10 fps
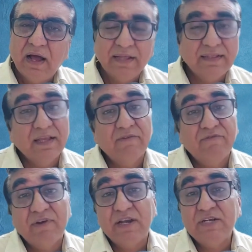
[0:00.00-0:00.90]
I think a
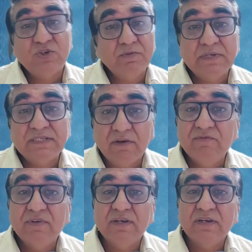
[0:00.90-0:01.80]
friend should be
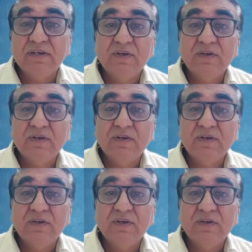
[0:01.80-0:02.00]
someone